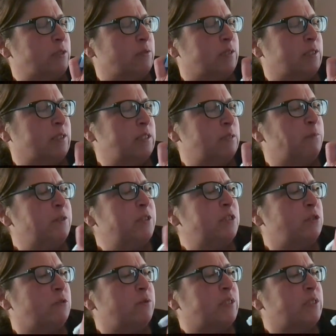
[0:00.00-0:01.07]
So 6 plus
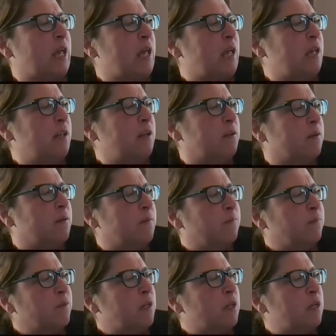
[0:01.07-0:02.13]
2 is 8,
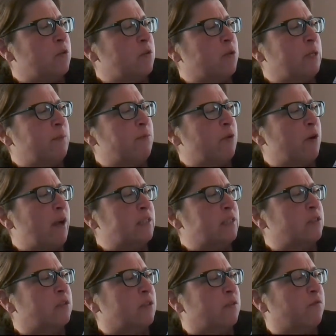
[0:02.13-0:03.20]
and you keep your
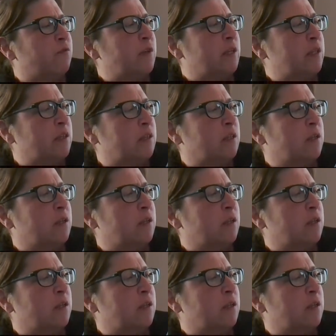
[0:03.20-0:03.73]
x to the 5th.